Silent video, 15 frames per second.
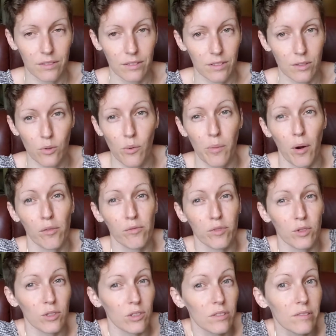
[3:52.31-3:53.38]
so I'm
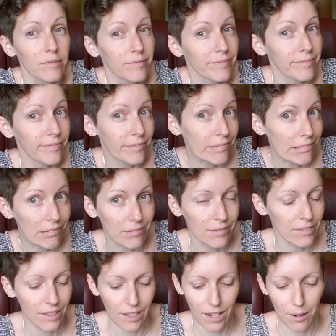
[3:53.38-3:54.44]
hopeful
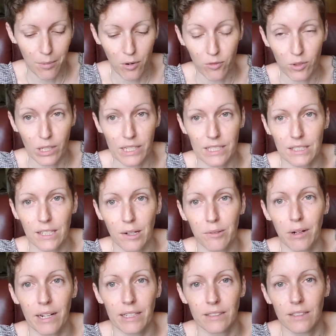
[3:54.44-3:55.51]
I'm hopeful I did that
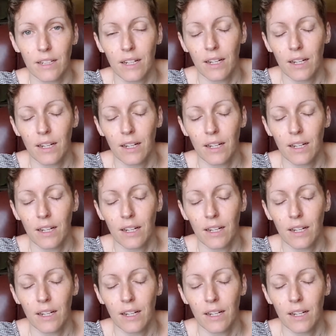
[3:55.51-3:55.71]
right.